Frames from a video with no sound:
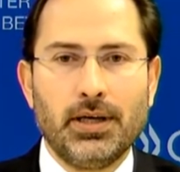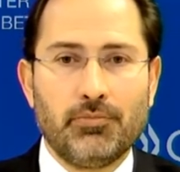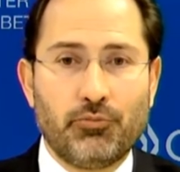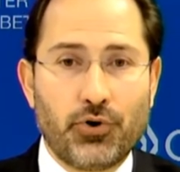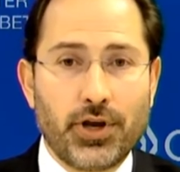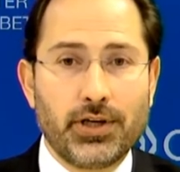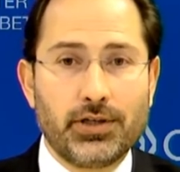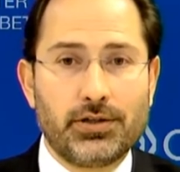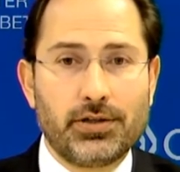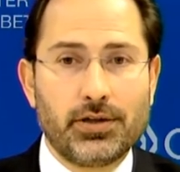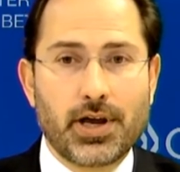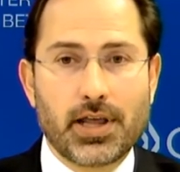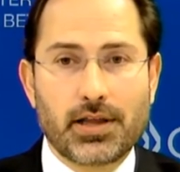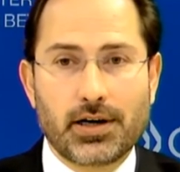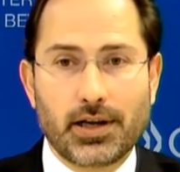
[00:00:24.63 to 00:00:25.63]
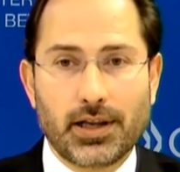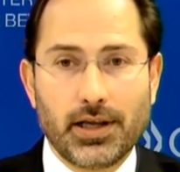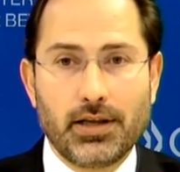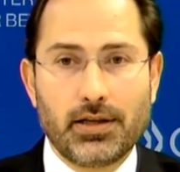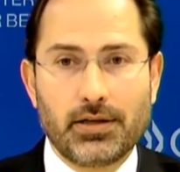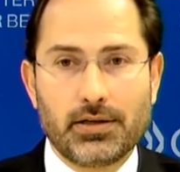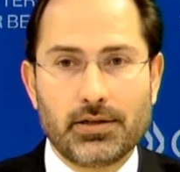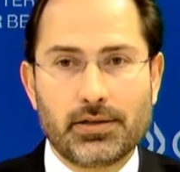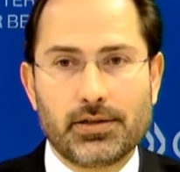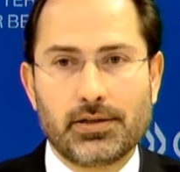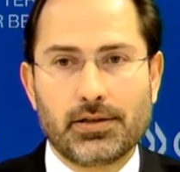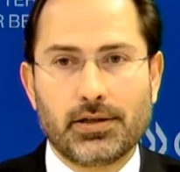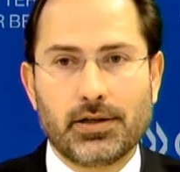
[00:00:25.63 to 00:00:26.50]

brings together leaders